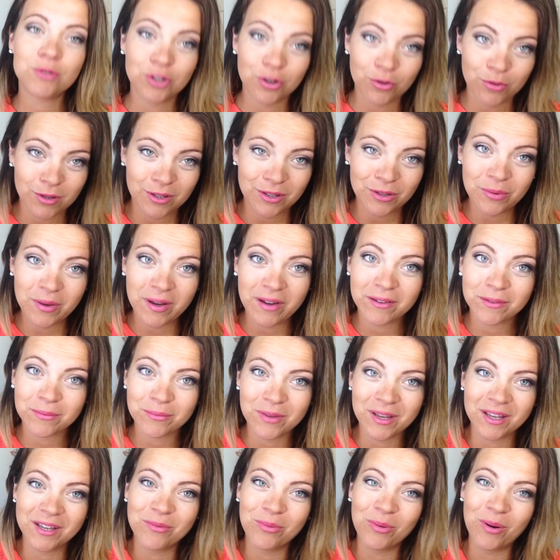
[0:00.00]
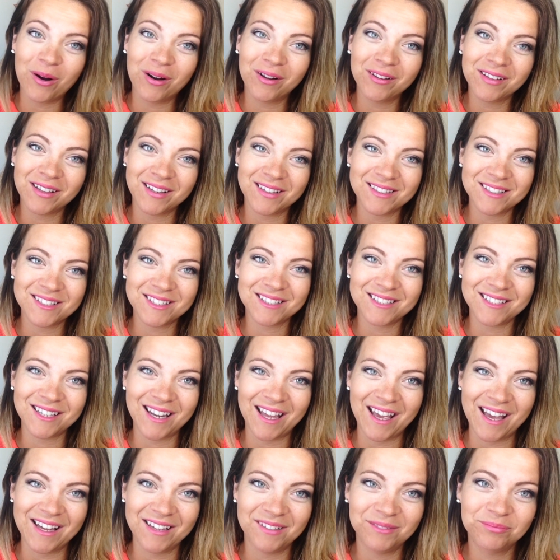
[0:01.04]
showing you how to make wallets
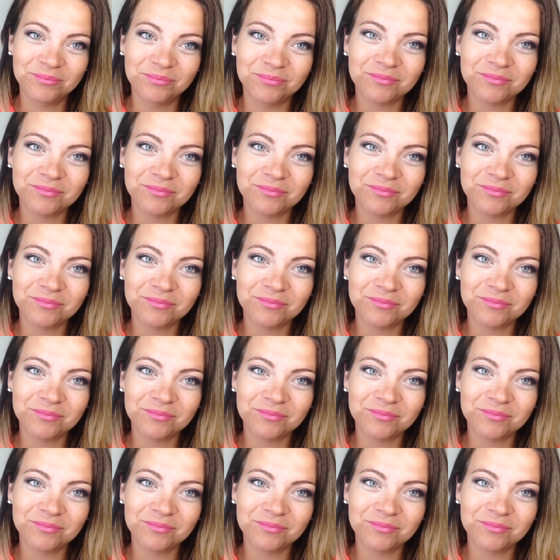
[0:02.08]
today.